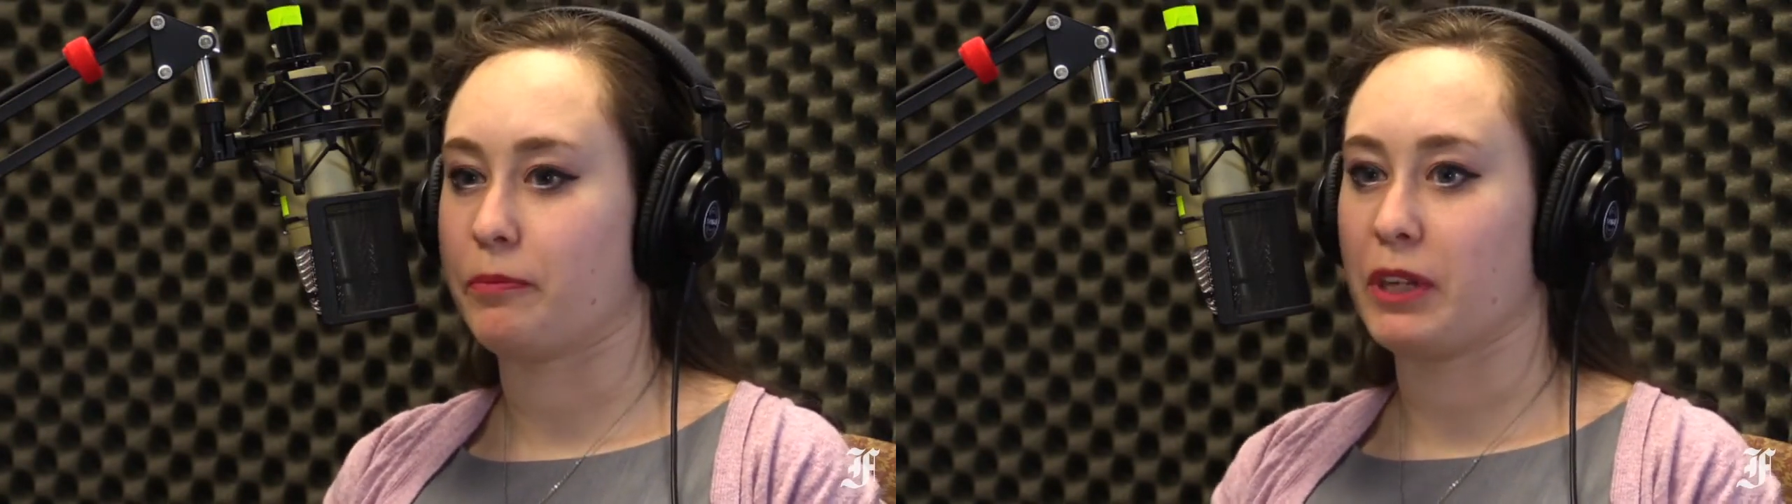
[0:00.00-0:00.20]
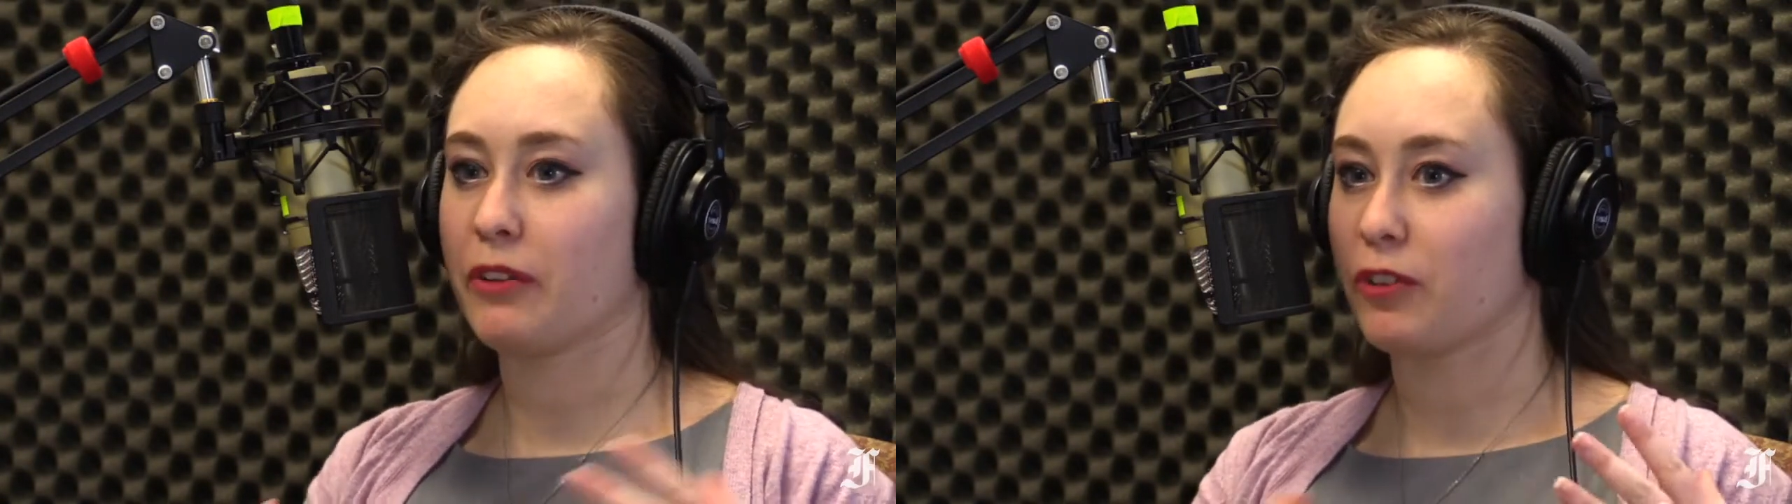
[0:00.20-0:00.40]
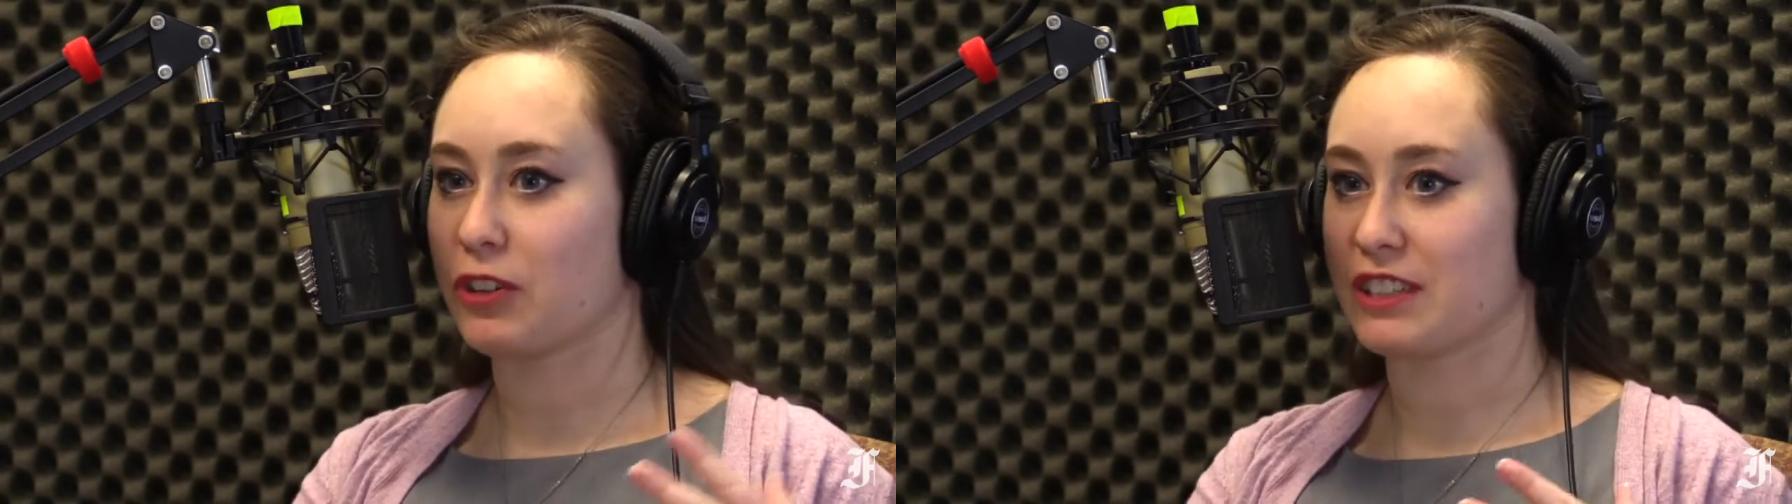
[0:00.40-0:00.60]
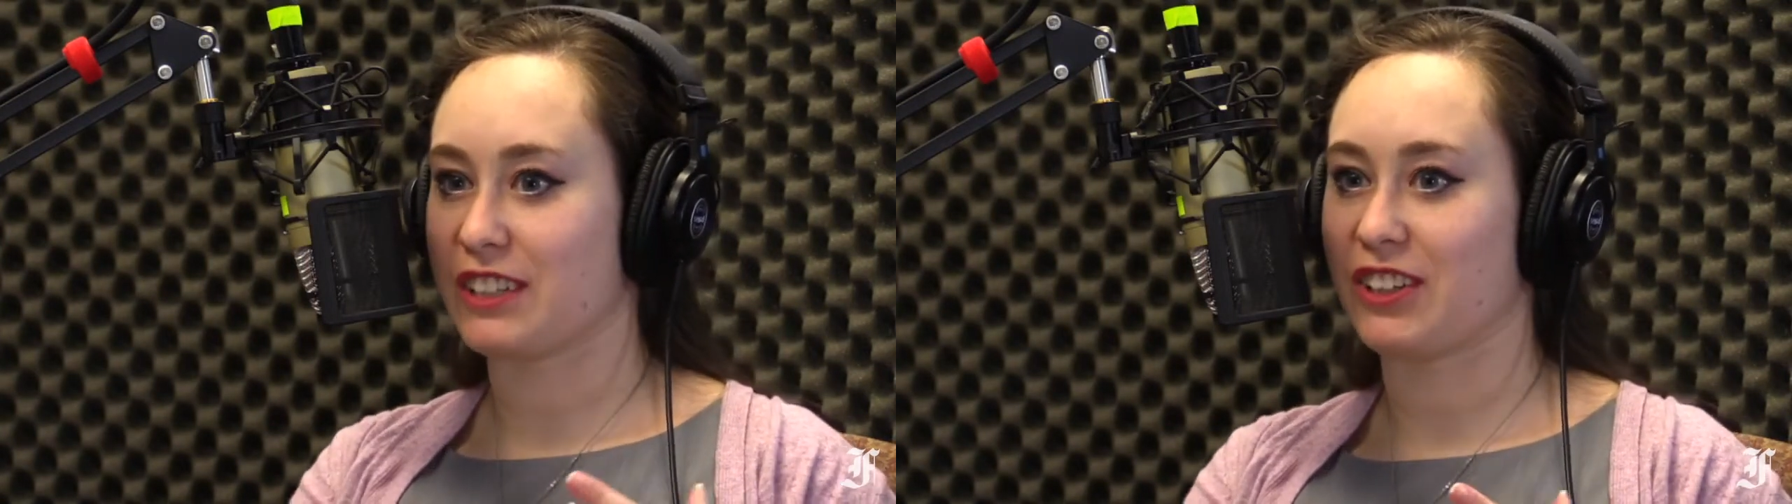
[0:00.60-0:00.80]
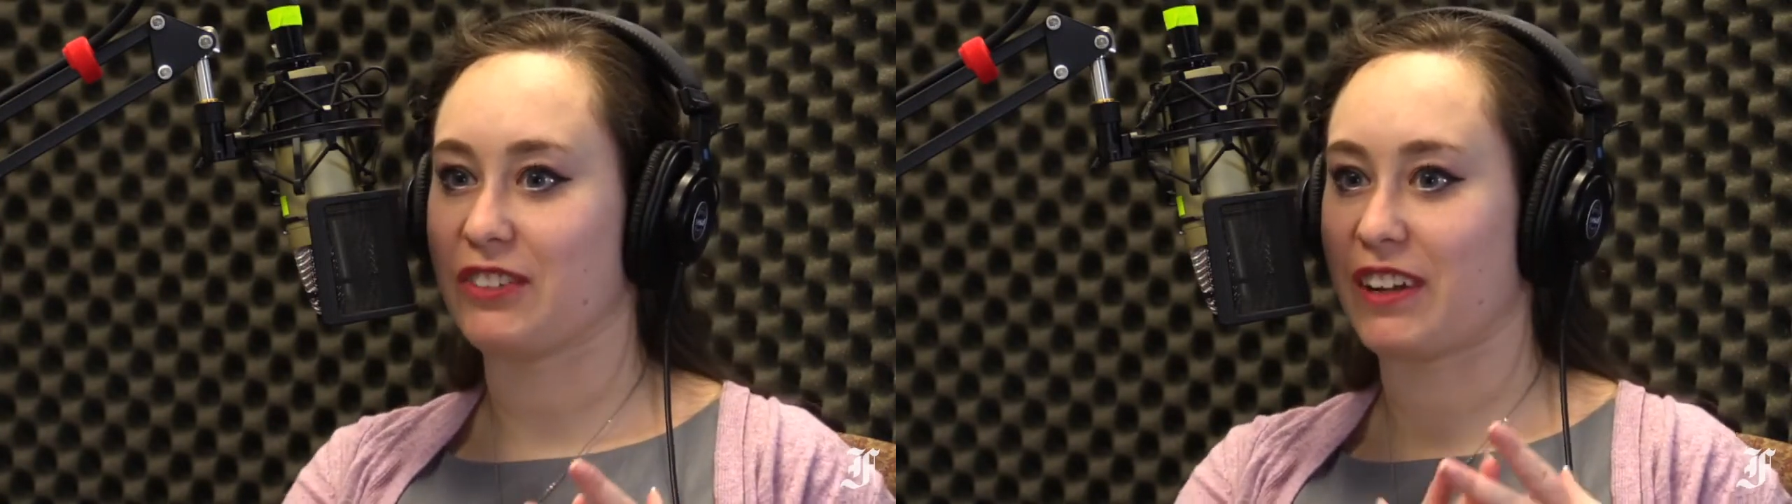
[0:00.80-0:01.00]
Beyond
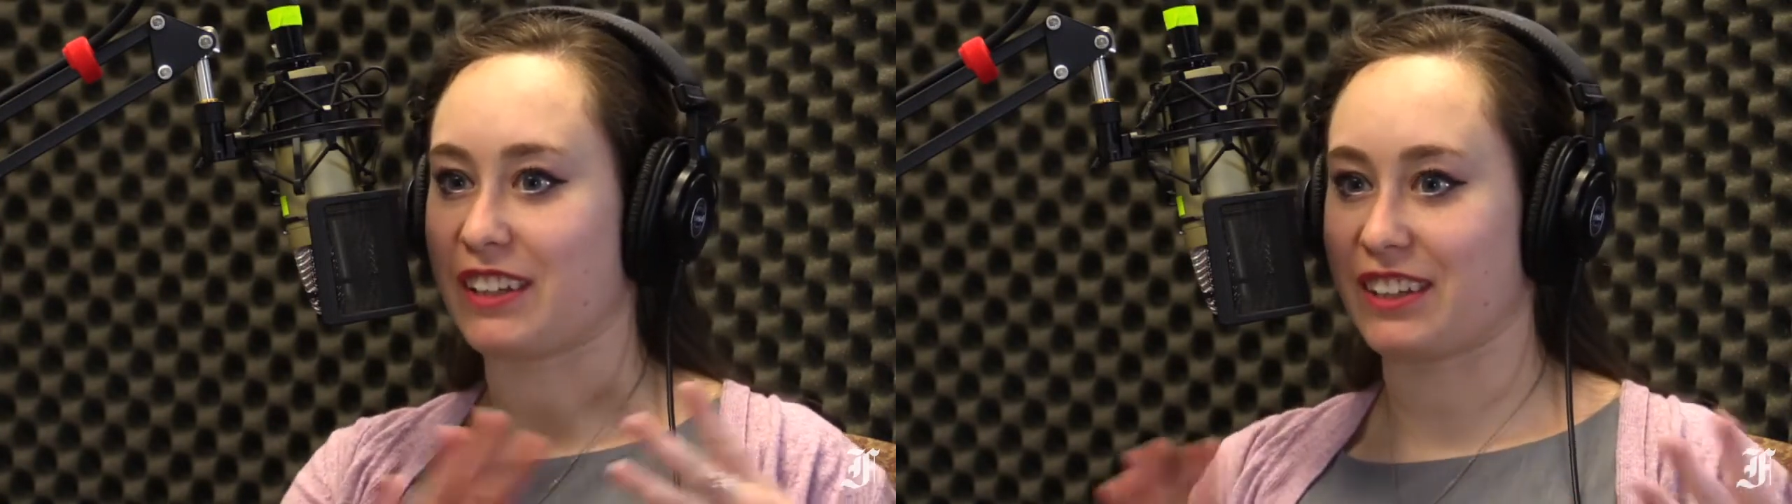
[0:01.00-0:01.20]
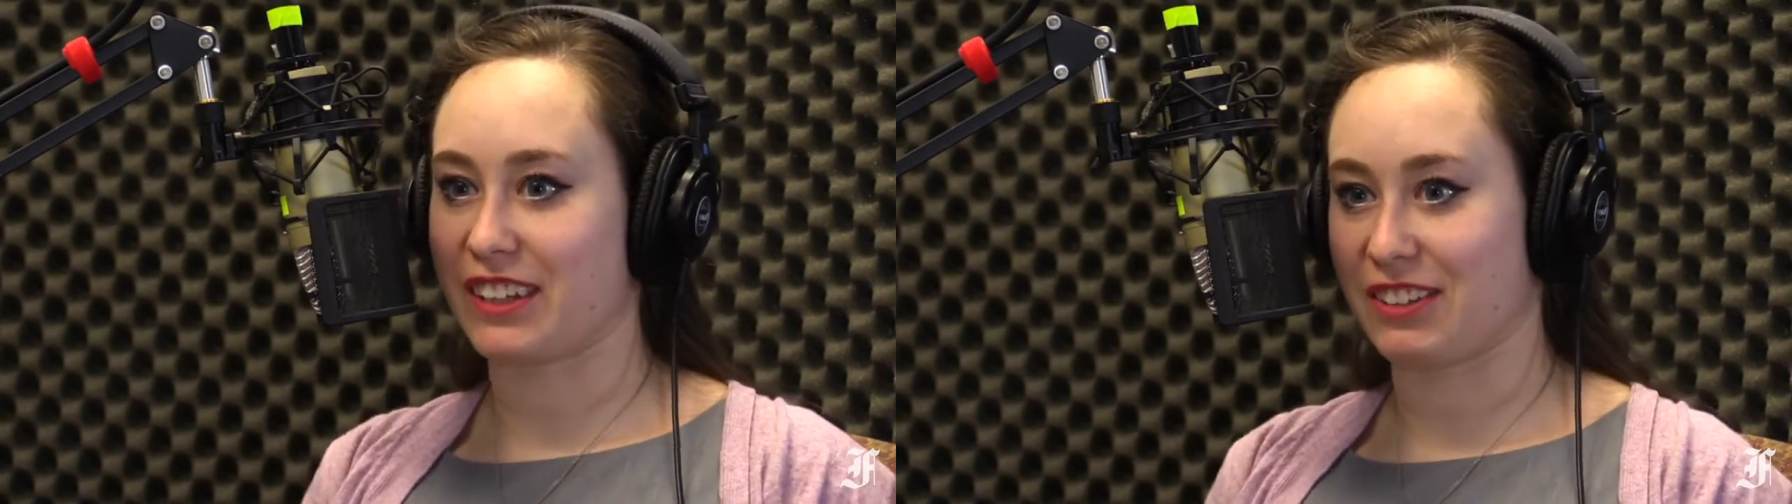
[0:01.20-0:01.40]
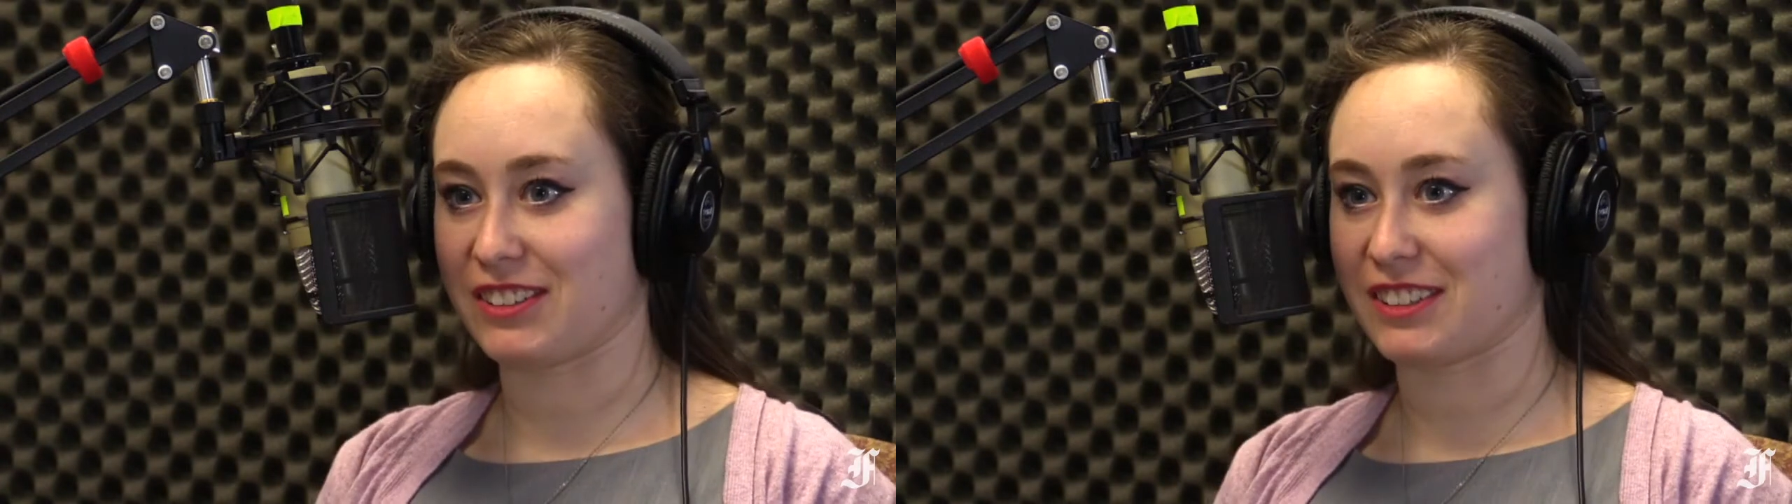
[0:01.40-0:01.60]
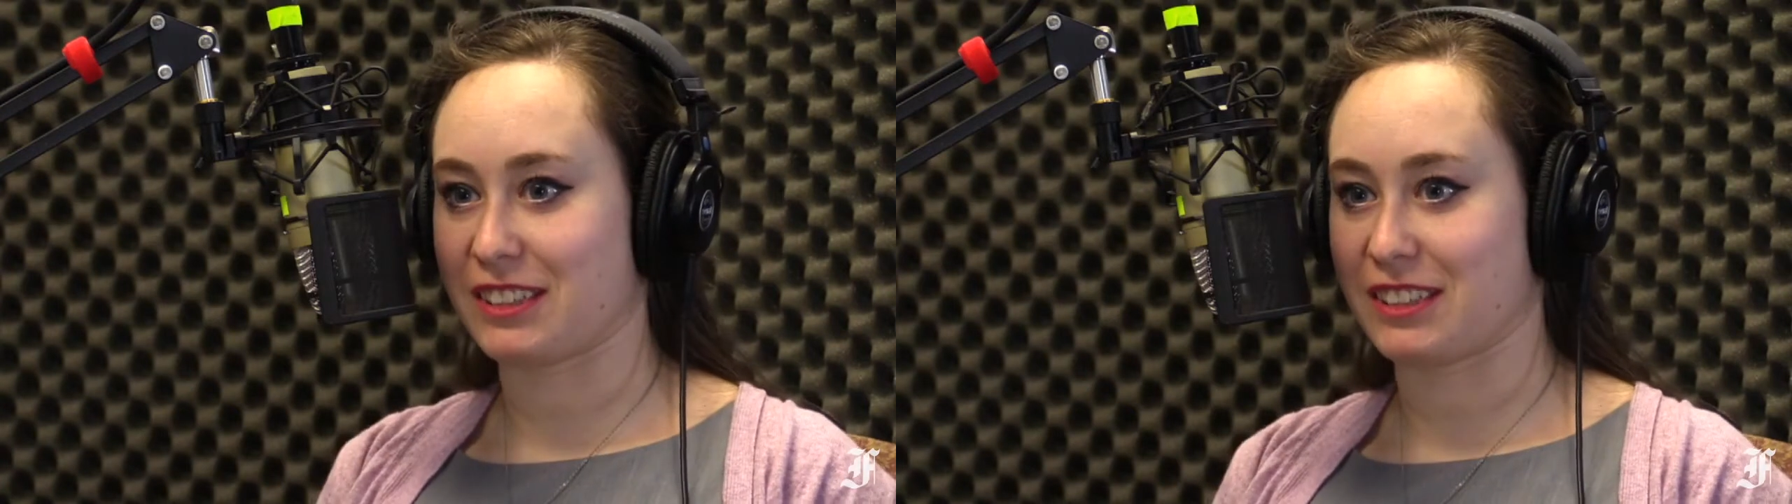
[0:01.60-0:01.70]
focusing on the fact that there is